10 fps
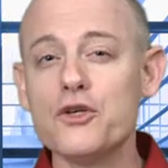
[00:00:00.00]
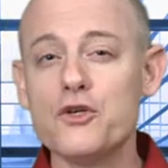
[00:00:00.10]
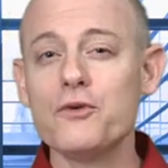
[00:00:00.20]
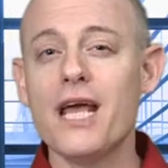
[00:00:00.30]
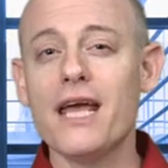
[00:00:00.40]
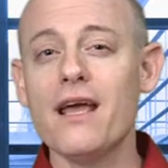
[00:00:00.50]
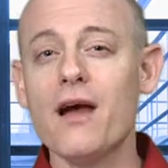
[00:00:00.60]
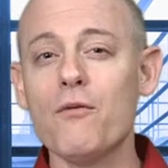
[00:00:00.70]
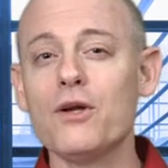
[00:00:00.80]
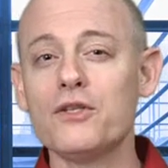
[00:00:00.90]
and today
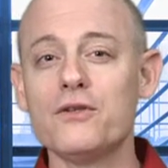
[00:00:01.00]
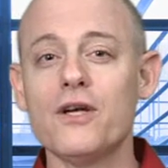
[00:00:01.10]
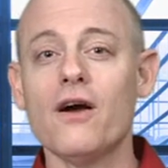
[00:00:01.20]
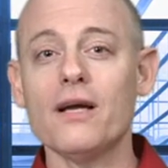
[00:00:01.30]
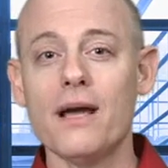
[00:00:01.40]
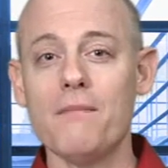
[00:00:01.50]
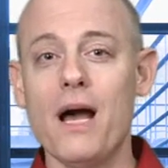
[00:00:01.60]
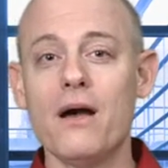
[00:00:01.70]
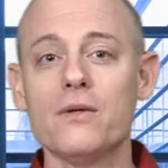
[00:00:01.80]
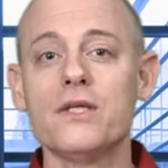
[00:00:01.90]
I want to talk
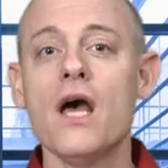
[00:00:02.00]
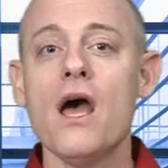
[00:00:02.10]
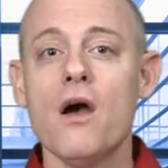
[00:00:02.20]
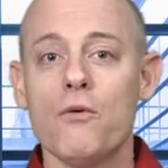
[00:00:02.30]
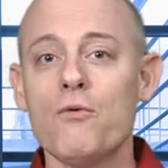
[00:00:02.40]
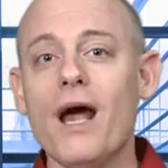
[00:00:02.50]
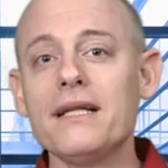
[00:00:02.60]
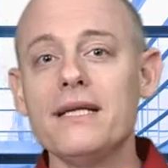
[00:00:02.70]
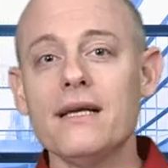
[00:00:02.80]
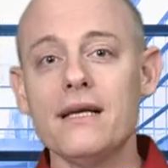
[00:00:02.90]
about
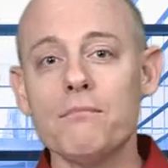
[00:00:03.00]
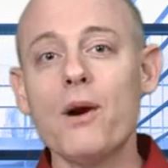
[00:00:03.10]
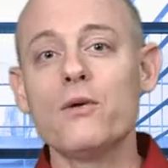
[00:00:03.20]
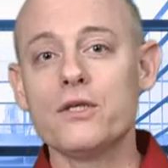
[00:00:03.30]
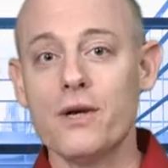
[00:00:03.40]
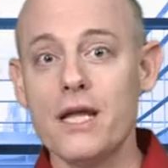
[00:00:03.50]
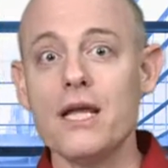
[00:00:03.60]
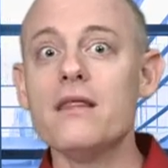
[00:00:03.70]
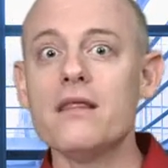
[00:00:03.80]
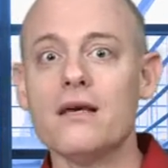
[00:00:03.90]
writing poetry
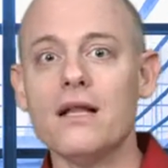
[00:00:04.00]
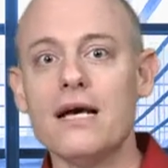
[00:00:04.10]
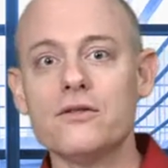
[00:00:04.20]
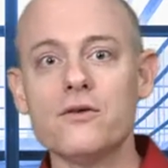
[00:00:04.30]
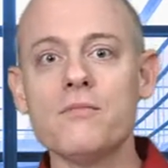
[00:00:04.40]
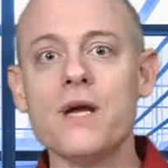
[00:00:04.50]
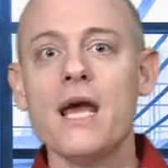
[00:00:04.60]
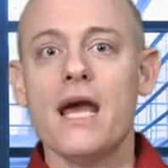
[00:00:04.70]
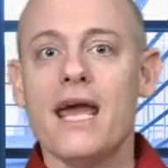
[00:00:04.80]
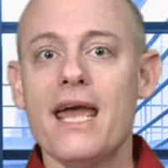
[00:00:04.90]
in the classroom.
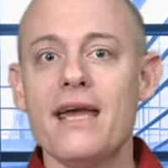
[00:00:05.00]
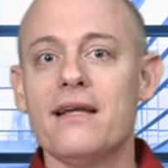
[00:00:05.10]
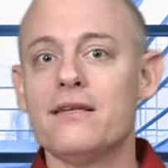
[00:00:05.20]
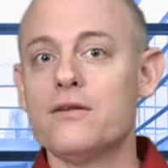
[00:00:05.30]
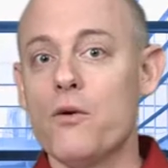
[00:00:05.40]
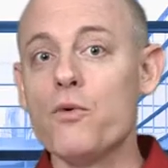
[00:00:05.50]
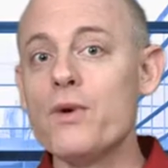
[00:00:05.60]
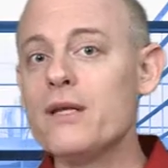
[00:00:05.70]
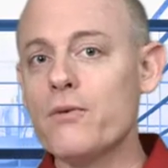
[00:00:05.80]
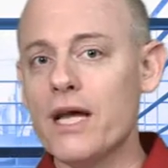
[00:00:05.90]
And
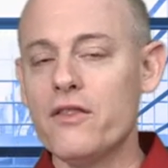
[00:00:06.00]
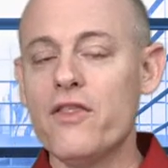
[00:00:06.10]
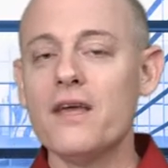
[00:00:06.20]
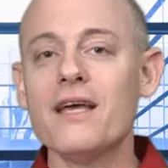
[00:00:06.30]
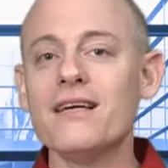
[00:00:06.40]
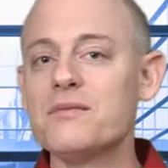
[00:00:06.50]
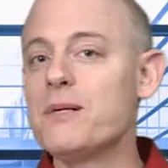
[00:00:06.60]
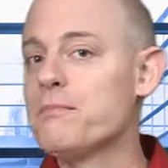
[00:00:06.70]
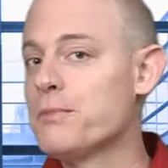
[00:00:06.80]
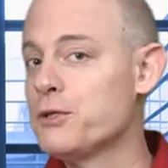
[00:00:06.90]
ReadWriteThink has
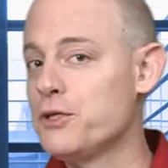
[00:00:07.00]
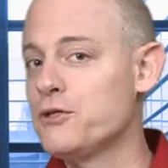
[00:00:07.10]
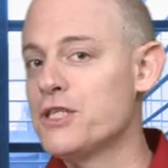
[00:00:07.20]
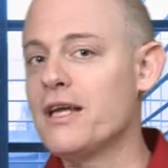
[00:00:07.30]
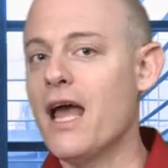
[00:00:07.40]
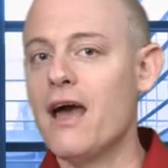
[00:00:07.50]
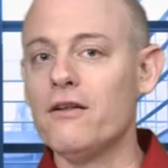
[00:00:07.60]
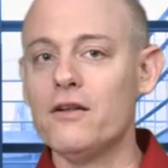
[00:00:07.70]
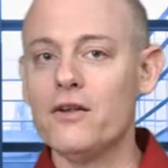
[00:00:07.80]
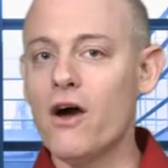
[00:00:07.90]
been producing a
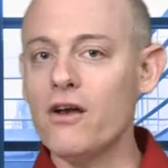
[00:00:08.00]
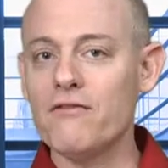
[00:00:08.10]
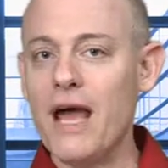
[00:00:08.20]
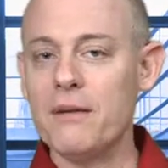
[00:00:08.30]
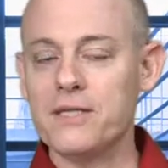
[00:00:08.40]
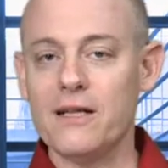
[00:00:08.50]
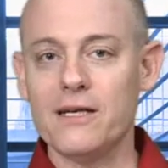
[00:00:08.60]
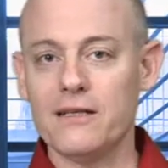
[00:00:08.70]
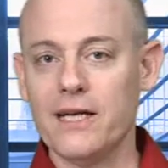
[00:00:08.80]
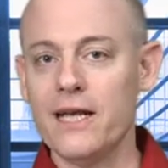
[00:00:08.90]
lot of apps
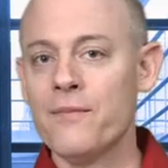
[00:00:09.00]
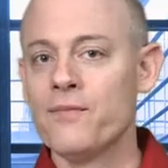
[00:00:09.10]
lately,